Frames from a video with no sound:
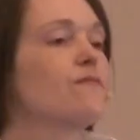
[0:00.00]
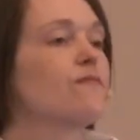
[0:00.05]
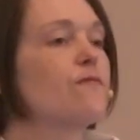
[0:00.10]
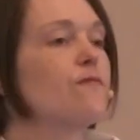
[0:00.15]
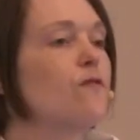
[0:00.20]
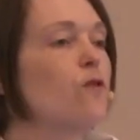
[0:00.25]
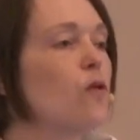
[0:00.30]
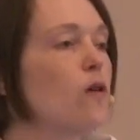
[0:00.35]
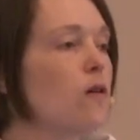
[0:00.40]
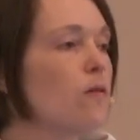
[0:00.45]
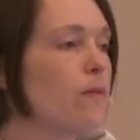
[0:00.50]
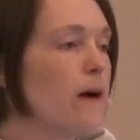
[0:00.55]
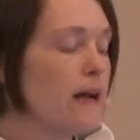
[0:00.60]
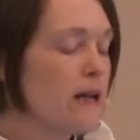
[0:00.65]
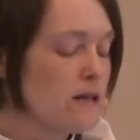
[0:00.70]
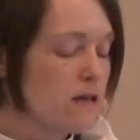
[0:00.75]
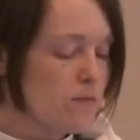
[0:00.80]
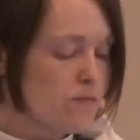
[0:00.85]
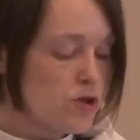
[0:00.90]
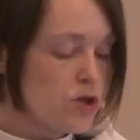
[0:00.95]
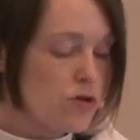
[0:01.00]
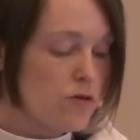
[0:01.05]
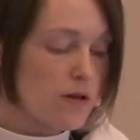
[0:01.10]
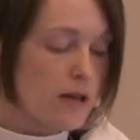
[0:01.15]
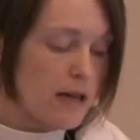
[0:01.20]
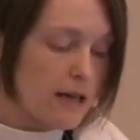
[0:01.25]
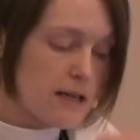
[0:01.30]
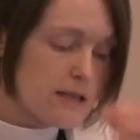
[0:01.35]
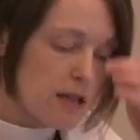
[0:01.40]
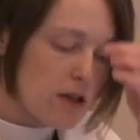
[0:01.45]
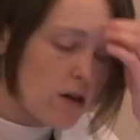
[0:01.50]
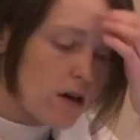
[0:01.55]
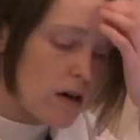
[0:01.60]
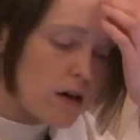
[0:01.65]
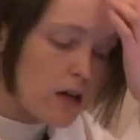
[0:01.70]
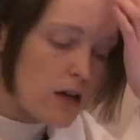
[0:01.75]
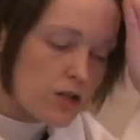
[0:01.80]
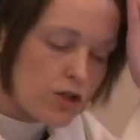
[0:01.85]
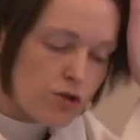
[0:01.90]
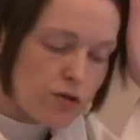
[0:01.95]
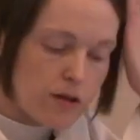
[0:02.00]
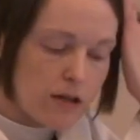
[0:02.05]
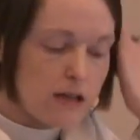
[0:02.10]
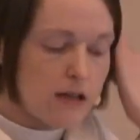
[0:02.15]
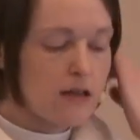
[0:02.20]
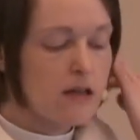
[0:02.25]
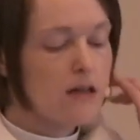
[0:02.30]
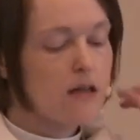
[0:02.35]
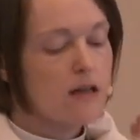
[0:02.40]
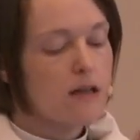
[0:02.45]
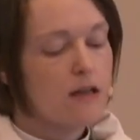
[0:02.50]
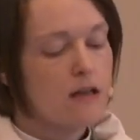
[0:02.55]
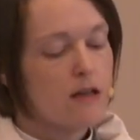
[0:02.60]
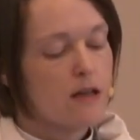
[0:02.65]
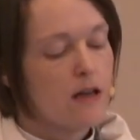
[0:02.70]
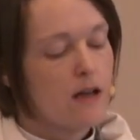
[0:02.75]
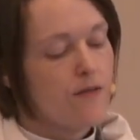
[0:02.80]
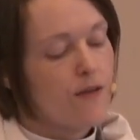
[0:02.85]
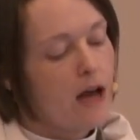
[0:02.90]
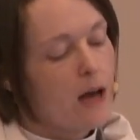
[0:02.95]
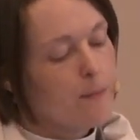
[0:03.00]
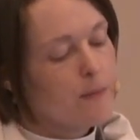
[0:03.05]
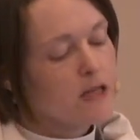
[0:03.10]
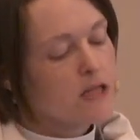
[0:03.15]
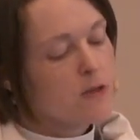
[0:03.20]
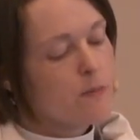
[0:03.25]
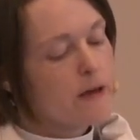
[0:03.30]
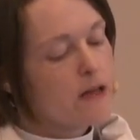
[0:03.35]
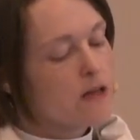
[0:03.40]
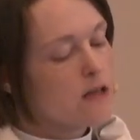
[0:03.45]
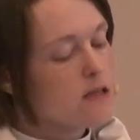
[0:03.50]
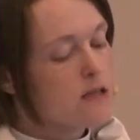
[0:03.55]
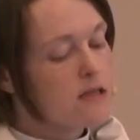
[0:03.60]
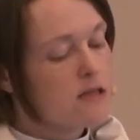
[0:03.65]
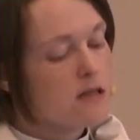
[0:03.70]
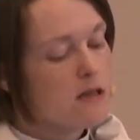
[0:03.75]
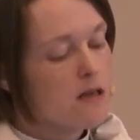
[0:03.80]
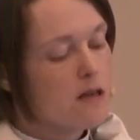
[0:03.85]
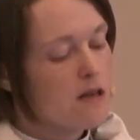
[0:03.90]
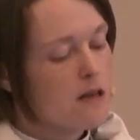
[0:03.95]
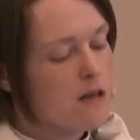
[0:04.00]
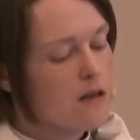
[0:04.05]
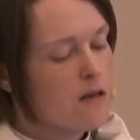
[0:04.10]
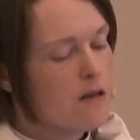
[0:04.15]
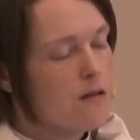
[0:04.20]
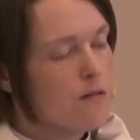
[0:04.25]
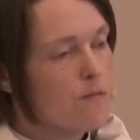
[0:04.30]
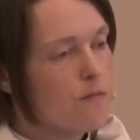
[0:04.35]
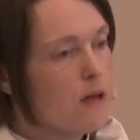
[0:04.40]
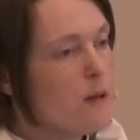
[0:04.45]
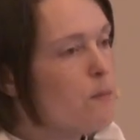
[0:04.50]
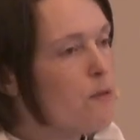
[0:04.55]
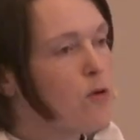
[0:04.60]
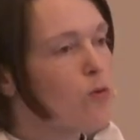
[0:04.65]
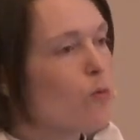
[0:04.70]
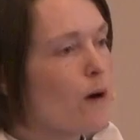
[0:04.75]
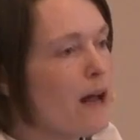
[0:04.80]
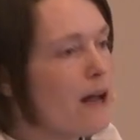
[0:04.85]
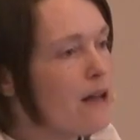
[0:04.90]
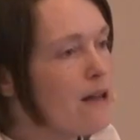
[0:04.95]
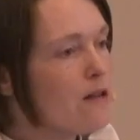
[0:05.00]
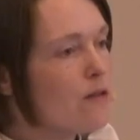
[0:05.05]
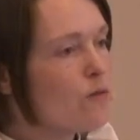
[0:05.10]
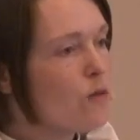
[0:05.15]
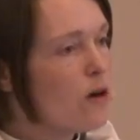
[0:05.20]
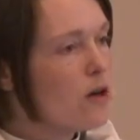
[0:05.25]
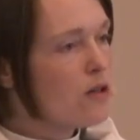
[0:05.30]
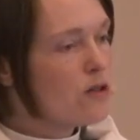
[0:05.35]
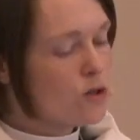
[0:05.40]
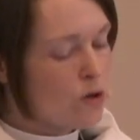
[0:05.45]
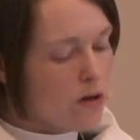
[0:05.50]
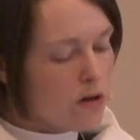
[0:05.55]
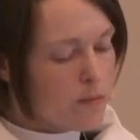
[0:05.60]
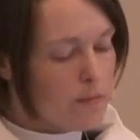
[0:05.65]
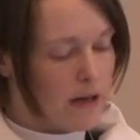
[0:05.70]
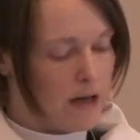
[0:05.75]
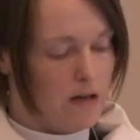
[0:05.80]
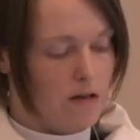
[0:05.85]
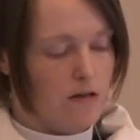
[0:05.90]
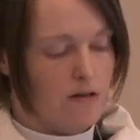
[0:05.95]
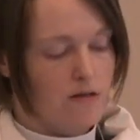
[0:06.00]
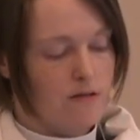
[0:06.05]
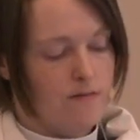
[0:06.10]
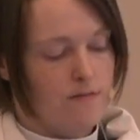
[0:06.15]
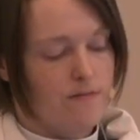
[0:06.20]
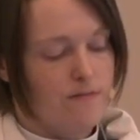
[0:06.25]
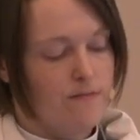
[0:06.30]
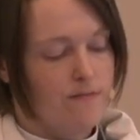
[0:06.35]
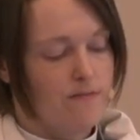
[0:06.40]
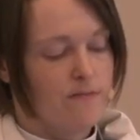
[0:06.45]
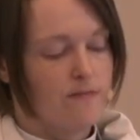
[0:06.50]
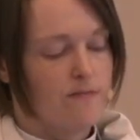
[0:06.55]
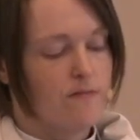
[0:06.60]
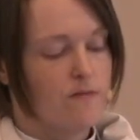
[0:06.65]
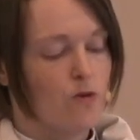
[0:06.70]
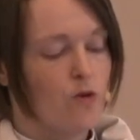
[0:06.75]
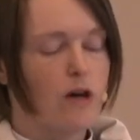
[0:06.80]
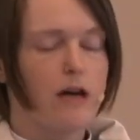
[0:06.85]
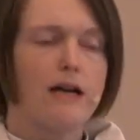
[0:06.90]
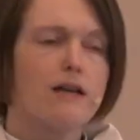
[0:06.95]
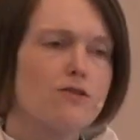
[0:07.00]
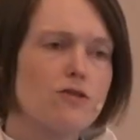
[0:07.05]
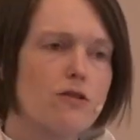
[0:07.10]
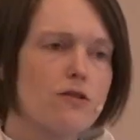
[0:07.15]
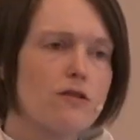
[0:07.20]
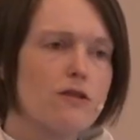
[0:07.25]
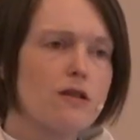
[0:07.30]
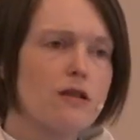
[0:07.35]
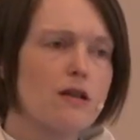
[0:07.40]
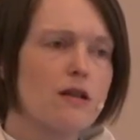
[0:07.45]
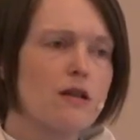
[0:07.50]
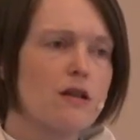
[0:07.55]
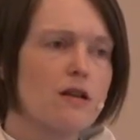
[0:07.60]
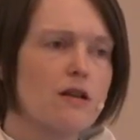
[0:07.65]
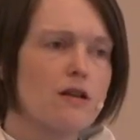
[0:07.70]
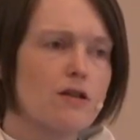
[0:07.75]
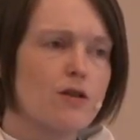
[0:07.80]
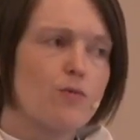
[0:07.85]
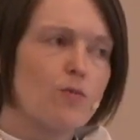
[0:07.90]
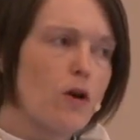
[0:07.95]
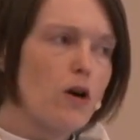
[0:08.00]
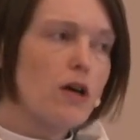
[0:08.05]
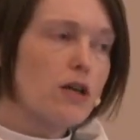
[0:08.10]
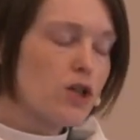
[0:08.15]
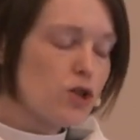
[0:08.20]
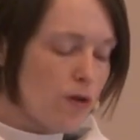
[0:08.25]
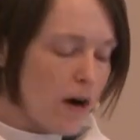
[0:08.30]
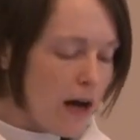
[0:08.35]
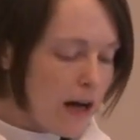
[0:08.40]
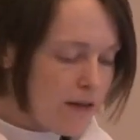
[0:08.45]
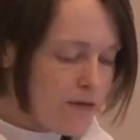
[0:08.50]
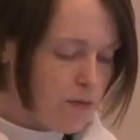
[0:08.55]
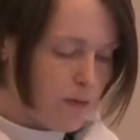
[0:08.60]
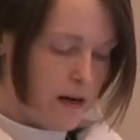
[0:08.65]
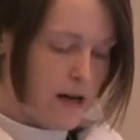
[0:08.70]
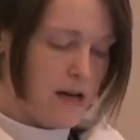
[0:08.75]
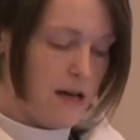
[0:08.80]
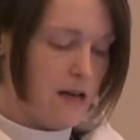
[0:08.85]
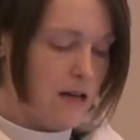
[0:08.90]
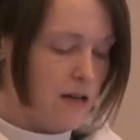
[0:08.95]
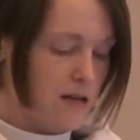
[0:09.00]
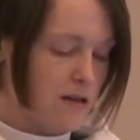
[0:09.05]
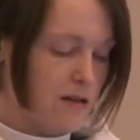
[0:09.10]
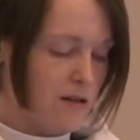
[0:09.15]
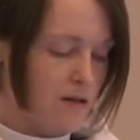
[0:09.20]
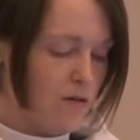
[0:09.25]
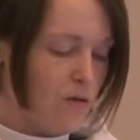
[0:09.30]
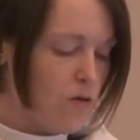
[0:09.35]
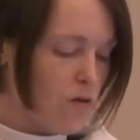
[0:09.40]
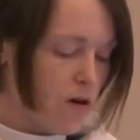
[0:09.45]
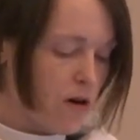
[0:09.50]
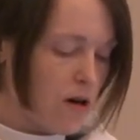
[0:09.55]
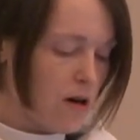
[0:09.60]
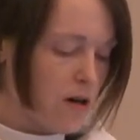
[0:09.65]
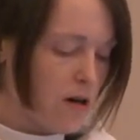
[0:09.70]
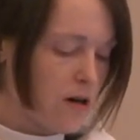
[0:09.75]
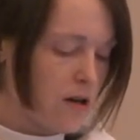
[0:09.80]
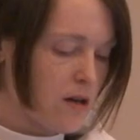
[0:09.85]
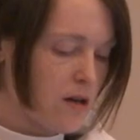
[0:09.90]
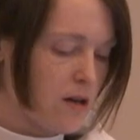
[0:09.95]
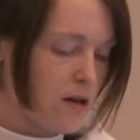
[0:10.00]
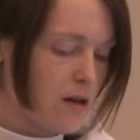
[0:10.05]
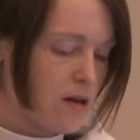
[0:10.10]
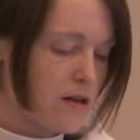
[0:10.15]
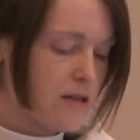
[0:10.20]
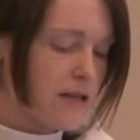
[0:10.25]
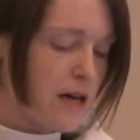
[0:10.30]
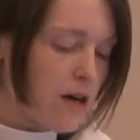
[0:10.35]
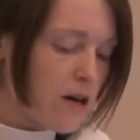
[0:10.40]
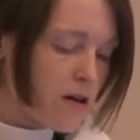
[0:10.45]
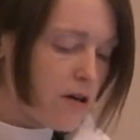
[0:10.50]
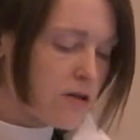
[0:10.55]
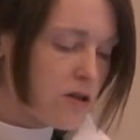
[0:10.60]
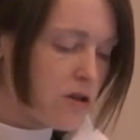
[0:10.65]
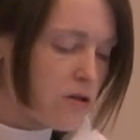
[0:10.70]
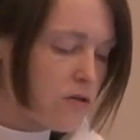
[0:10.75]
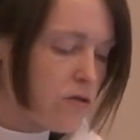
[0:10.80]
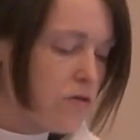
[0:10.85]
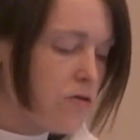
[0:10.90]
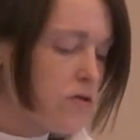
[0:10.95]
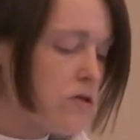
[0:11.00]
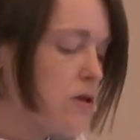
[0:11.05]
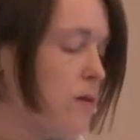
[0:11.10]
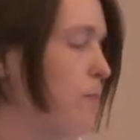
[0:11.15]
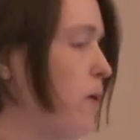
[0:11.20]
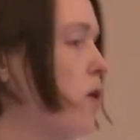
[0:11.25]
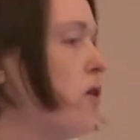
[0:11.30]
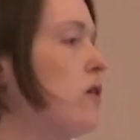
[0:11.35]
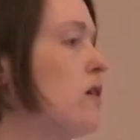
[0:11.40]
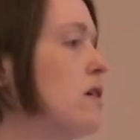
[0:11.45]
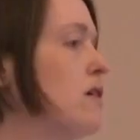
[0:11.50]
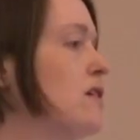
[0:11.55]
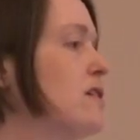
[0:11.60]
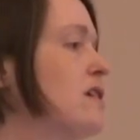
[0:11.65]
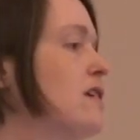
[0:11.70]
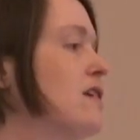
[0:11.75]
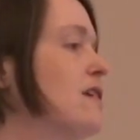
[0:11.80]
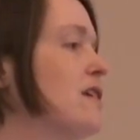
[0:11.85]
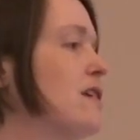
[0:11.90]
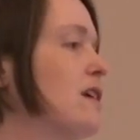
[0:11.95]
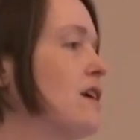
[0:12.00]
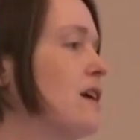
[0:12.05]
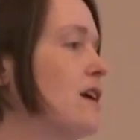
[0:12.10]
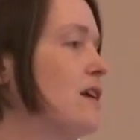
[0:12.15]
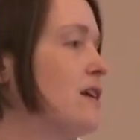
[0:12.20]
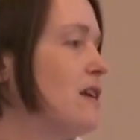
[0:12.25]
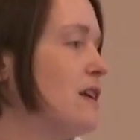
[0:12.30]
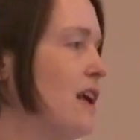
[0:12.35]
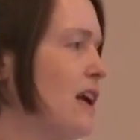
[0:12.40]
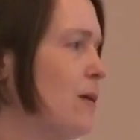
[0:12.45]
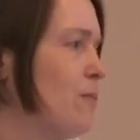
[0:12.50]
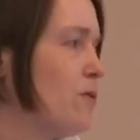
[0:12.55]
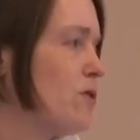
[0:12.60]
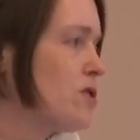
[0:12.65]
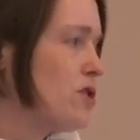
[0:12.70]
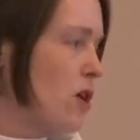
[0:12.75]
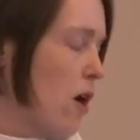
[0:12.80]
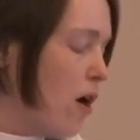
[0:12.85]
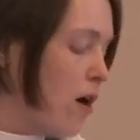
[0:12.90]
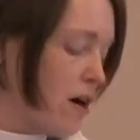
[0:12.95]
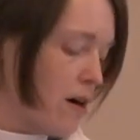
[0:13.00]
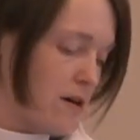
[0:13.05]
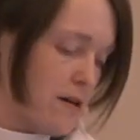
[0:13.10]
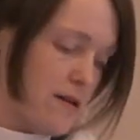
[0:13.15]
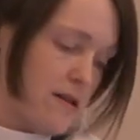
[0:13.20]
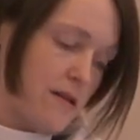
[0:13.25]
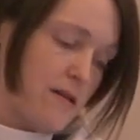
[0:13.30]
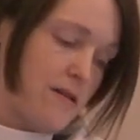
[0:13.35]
four random shootings in our country have happened because people rang the wrong doorbell, or entered the wrong driveway, or dared to lose a ball in a neighbor's yard.